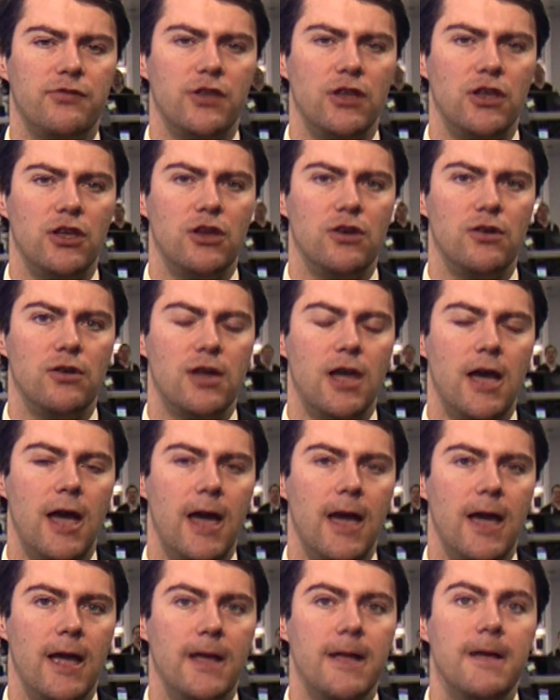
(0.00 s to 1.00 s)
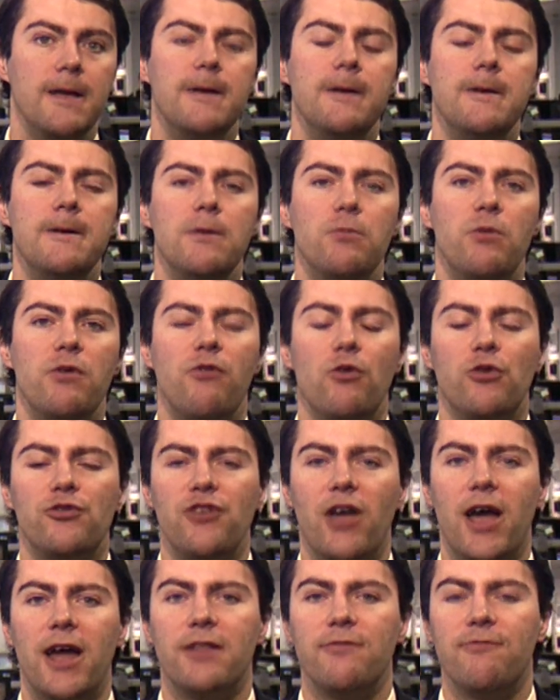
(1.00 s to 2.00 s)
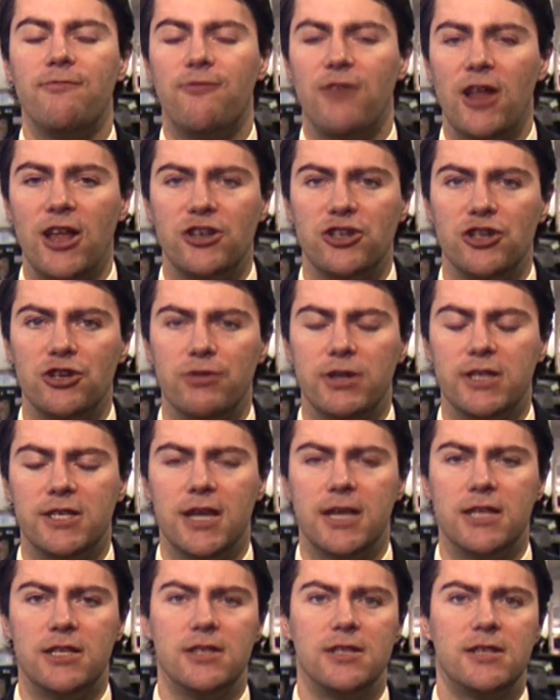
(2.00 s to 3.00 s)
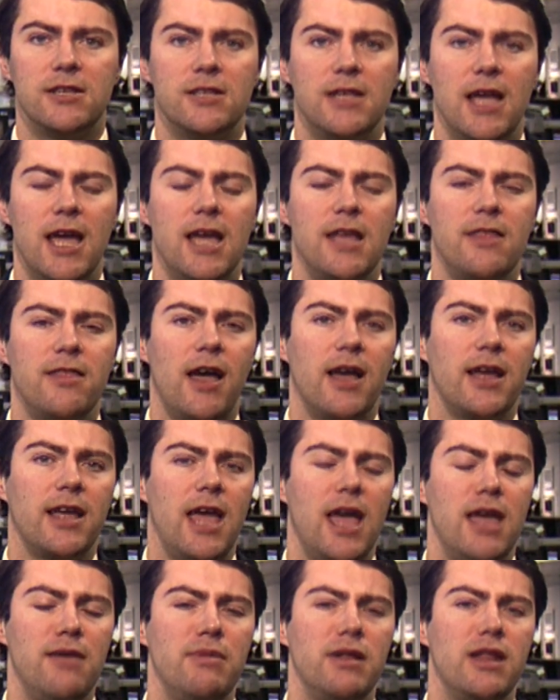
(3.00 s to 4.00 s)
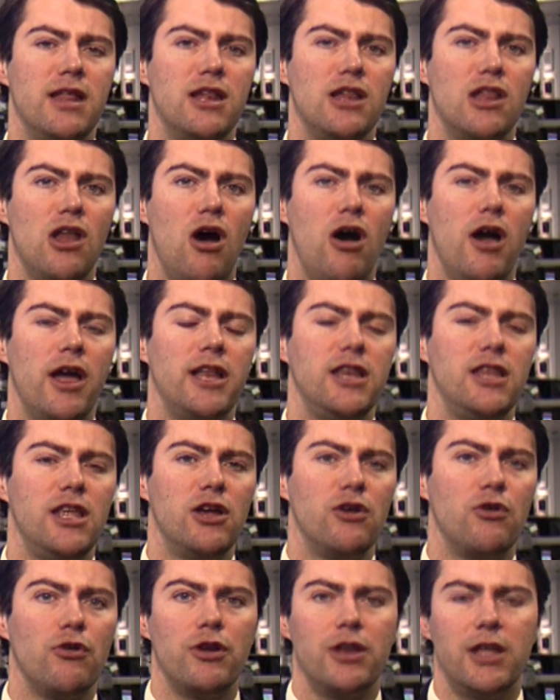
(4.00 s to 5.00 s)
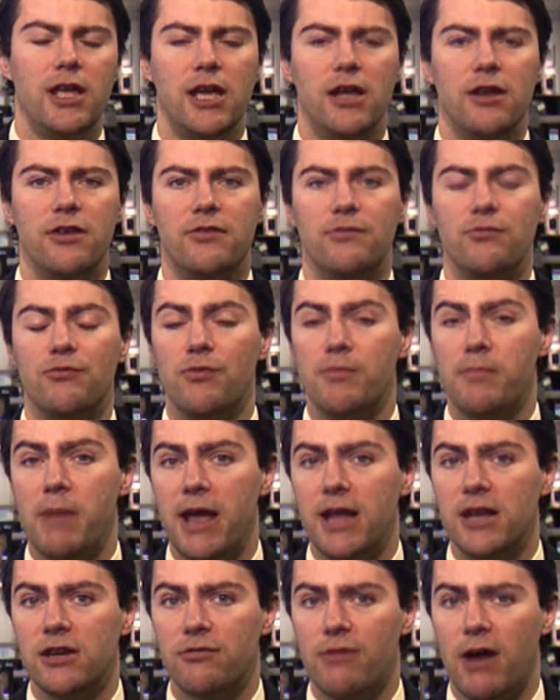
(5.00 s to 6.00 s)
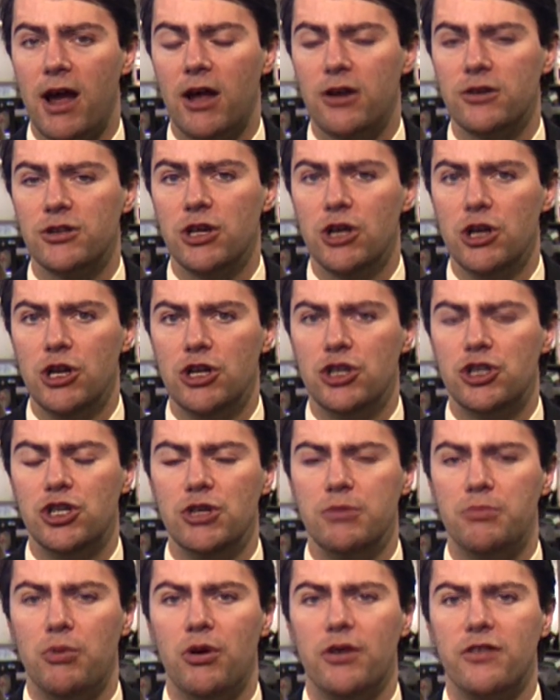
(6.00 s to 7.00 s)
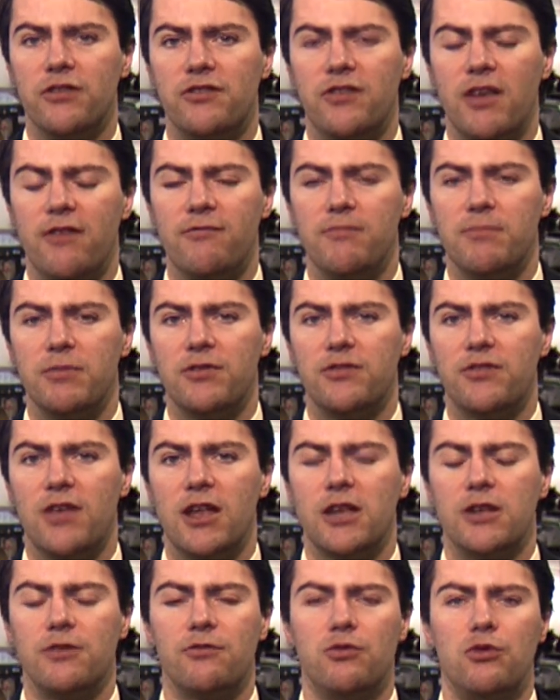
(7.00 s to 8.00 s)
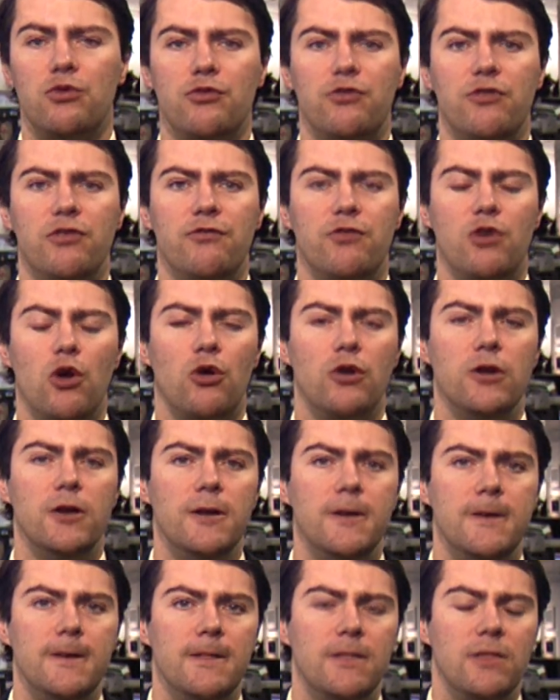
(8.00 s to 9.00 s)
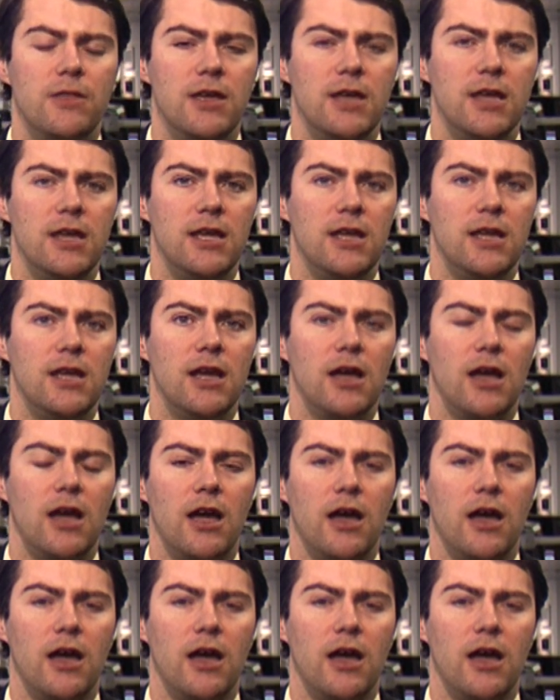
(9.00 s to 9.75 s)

the UK. We've also had inflationary data today that came in line year on year, remained around 2.7%. Of course, you've got the